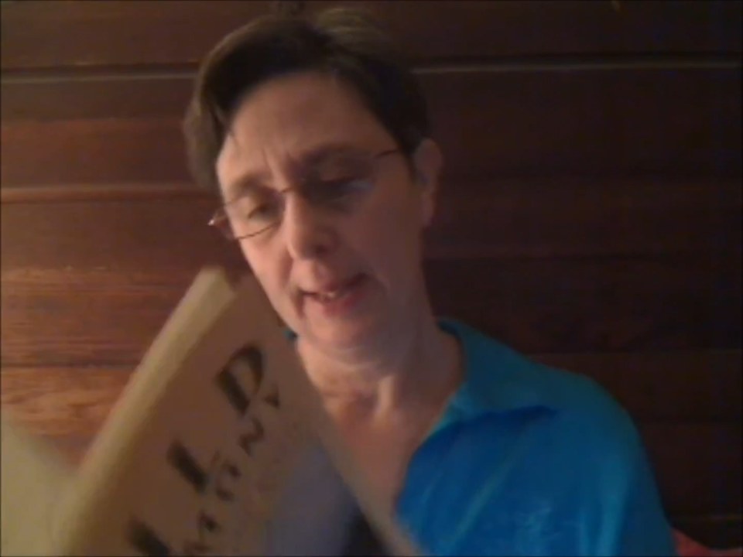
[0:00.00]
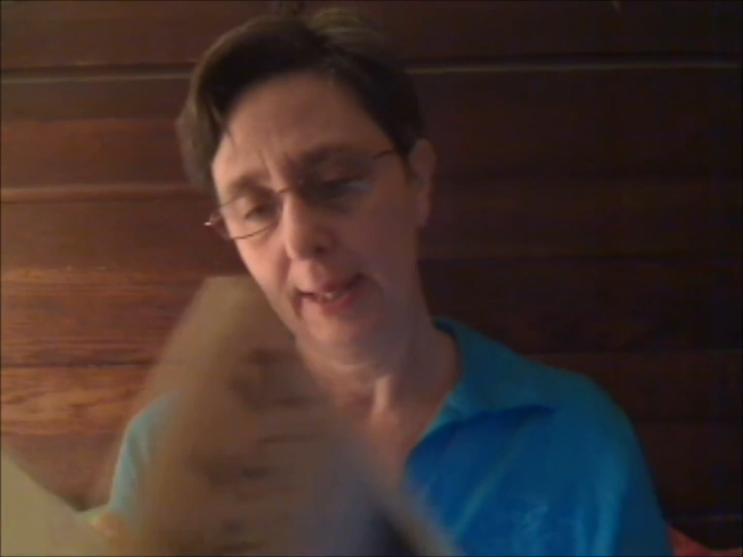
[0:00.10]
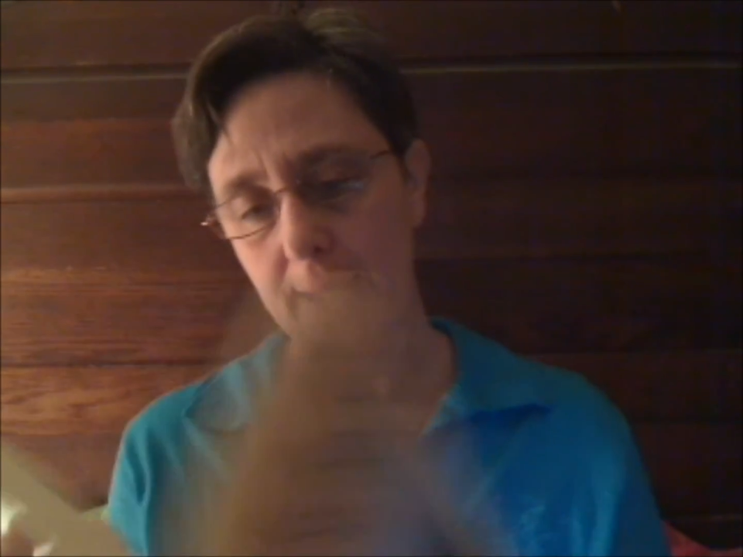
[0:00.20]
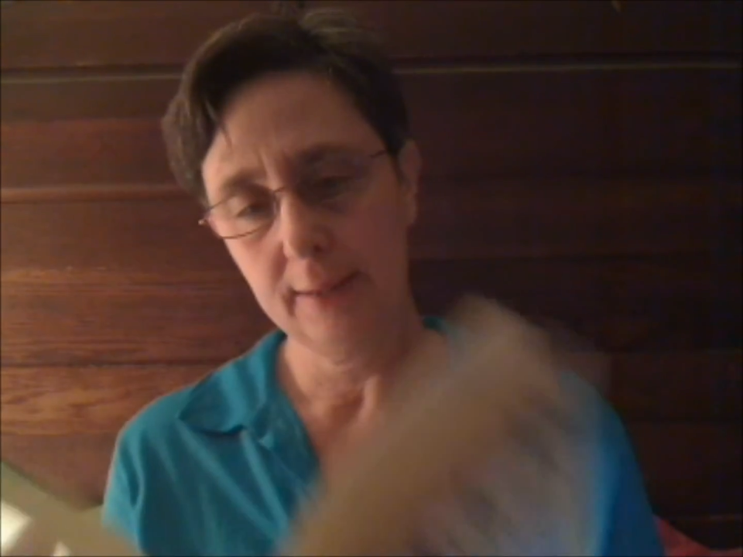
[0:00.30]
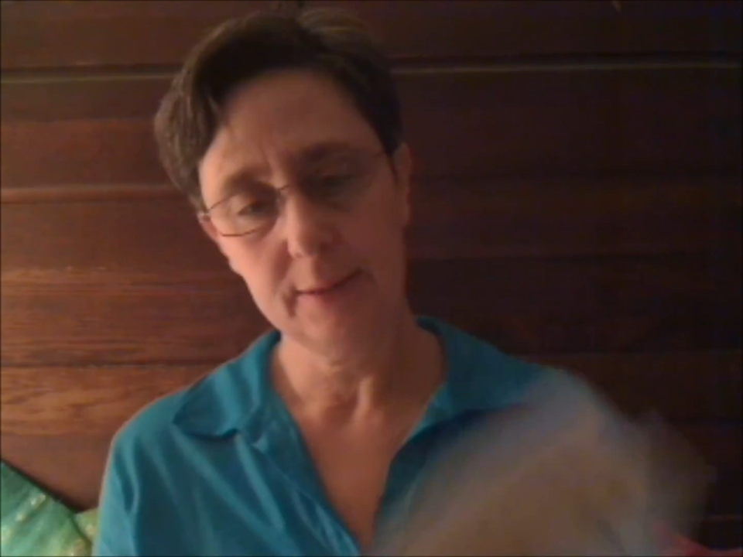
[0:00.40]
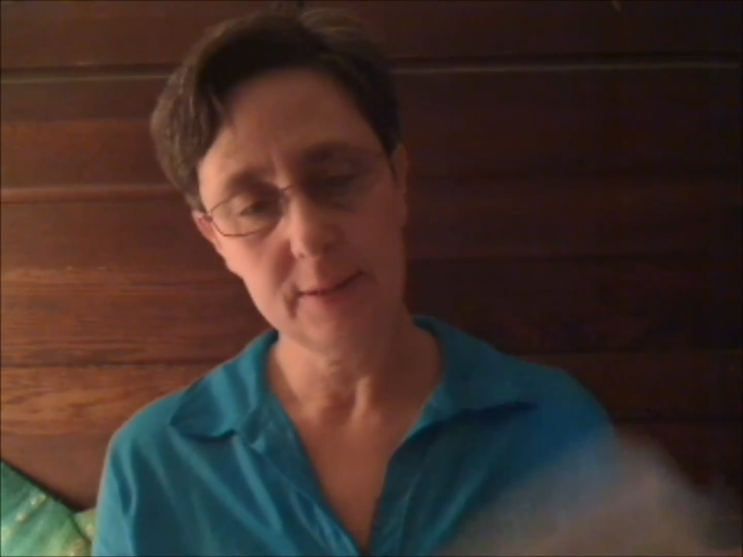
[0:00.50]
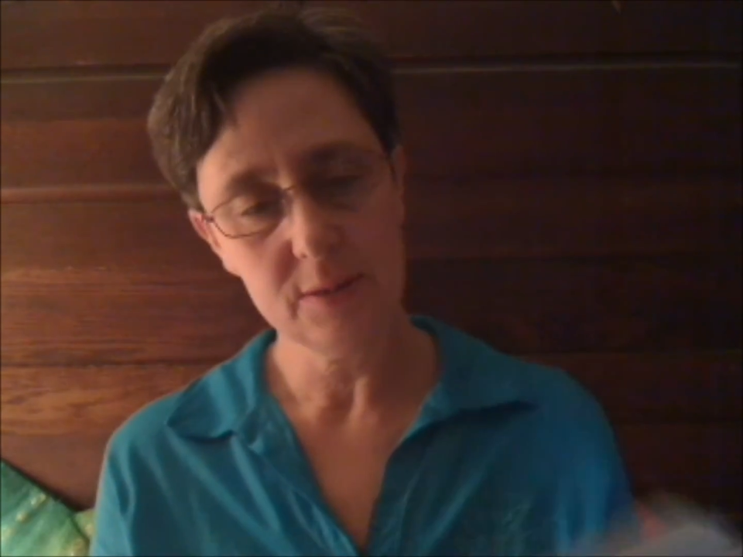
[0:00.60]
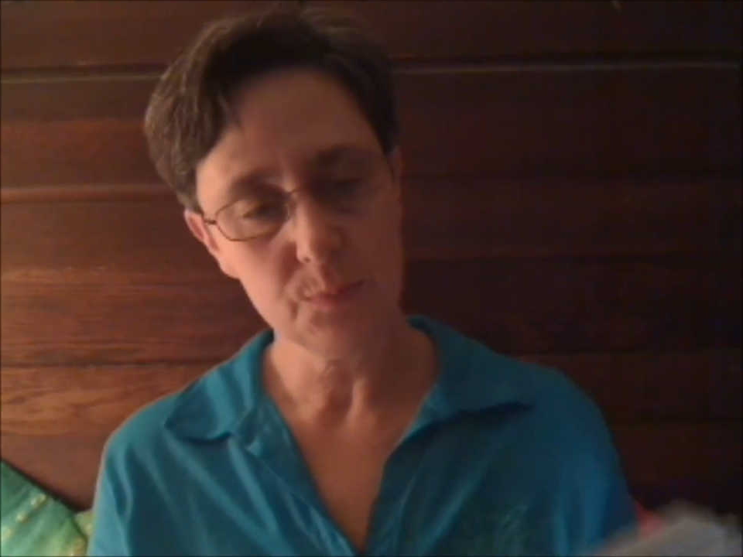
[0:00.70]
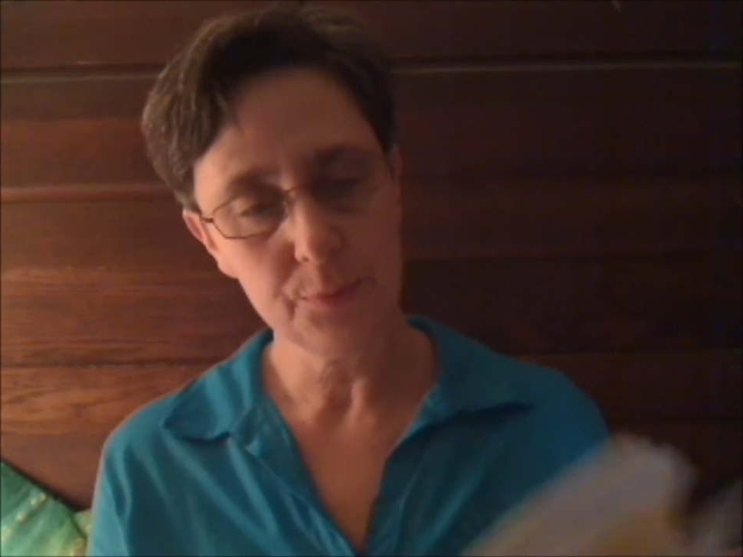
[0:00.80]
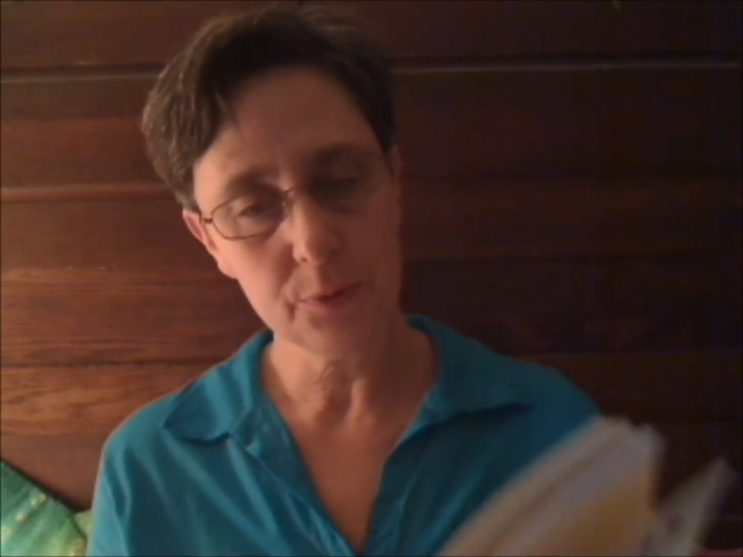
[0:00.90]
And this
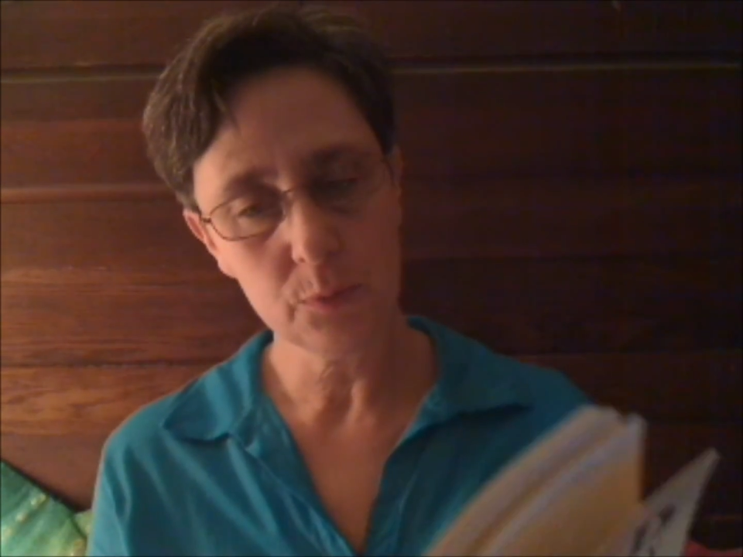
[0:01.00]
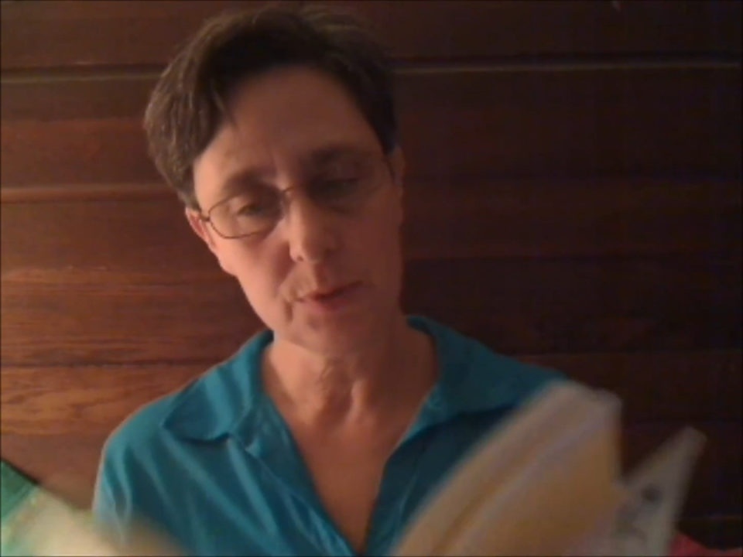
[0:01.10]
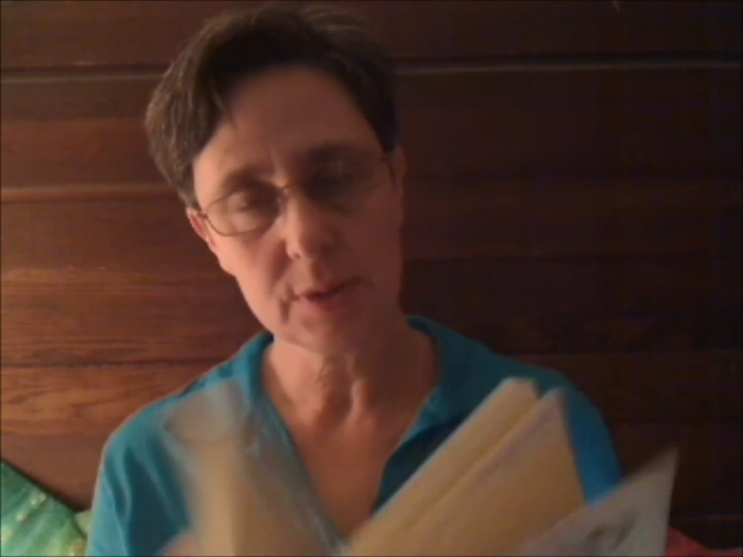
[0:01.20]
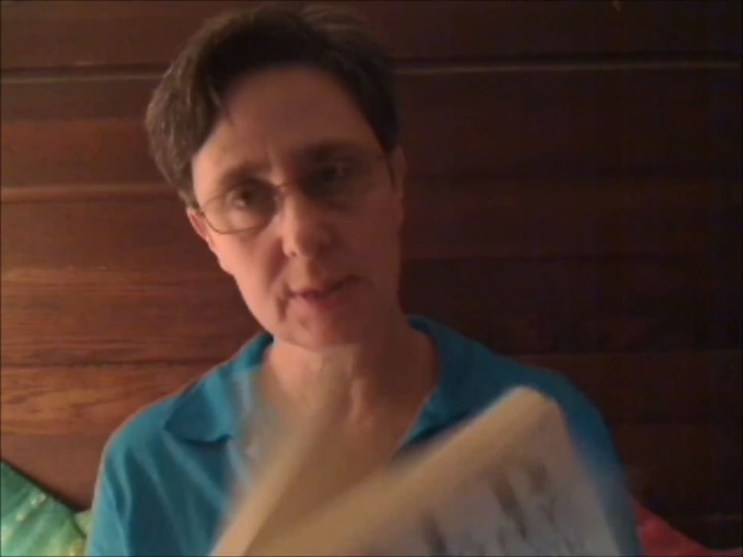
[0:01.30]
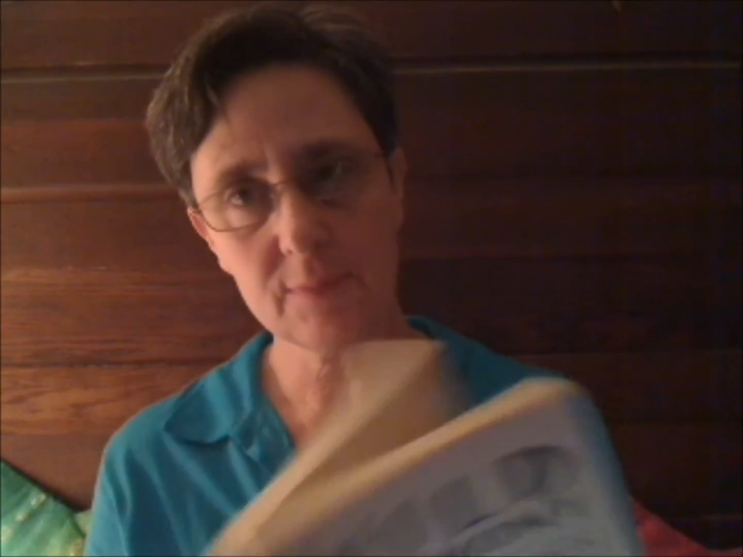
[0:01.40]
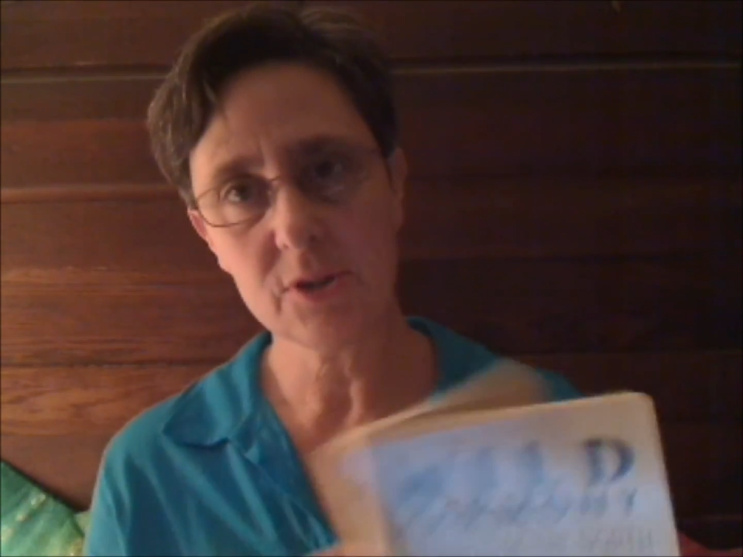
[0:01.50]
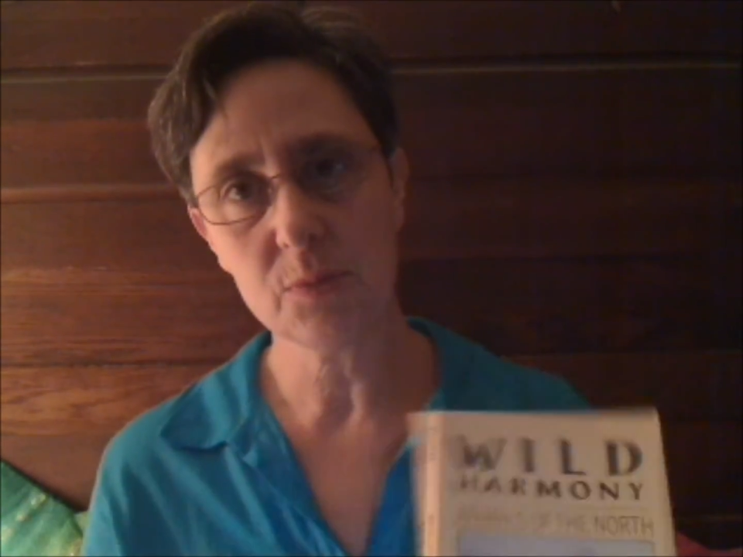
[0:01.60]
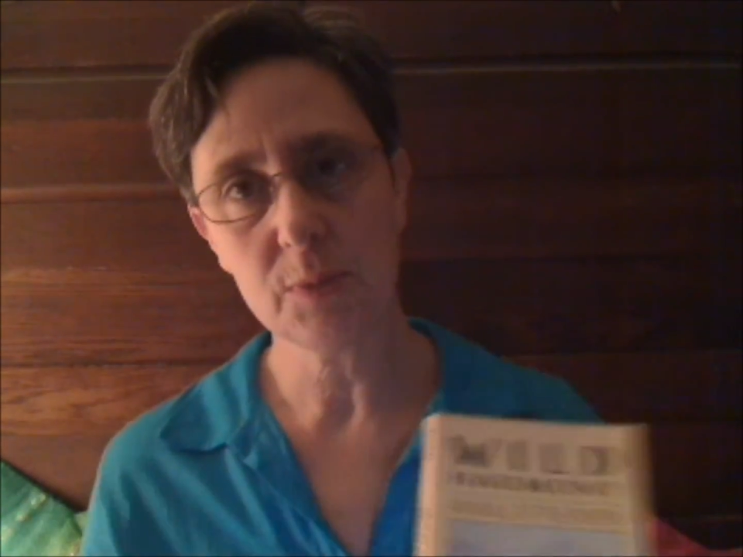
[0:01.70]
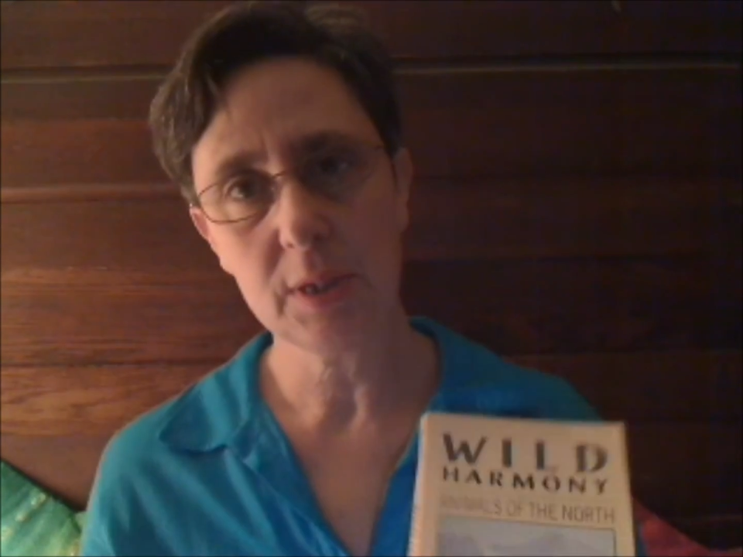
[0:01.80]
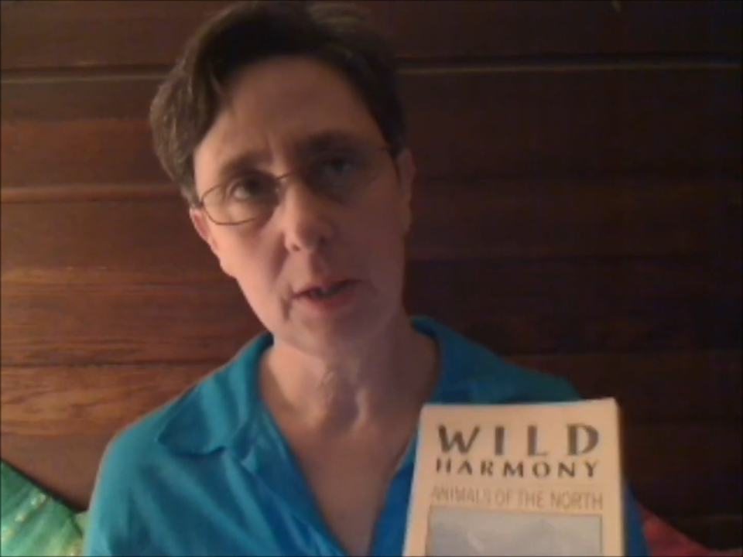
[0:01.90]
book was given to
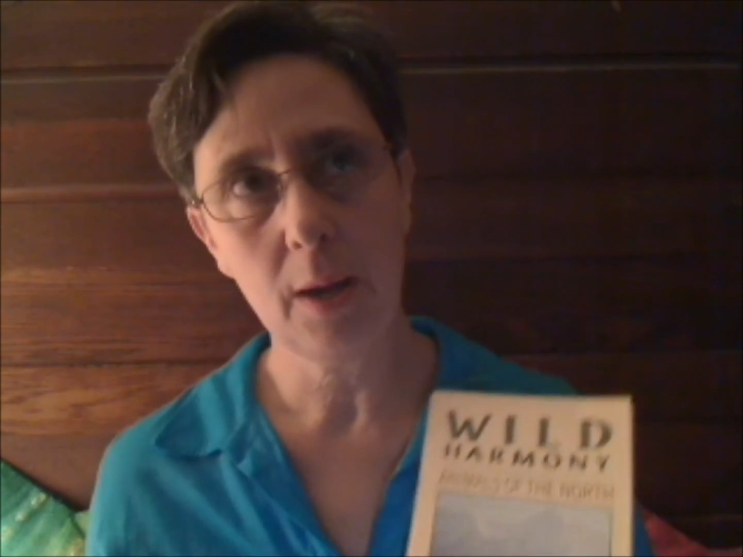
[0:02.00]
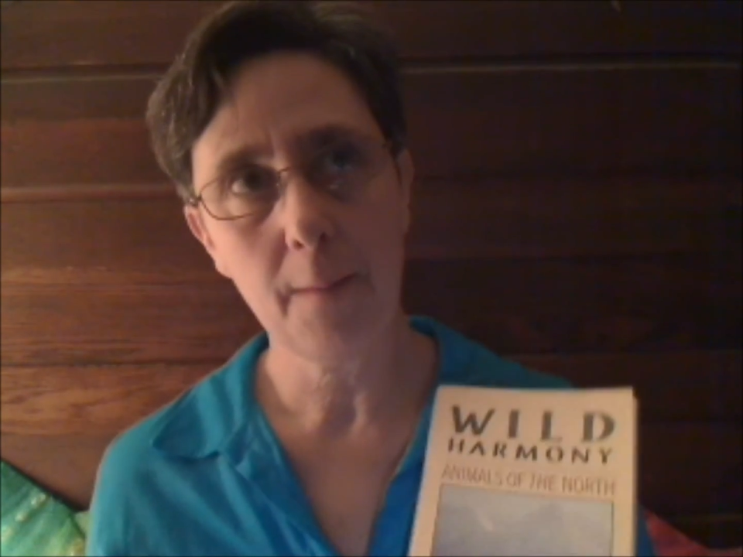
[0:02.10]
me